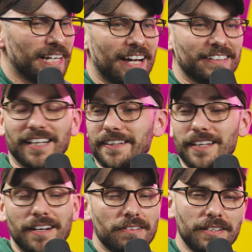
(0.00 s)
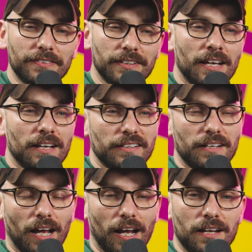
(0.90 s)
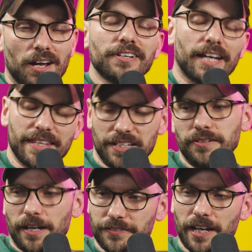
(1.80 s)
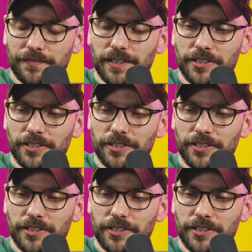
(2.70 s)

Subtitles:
But it's like they don't even. okay, they do have to have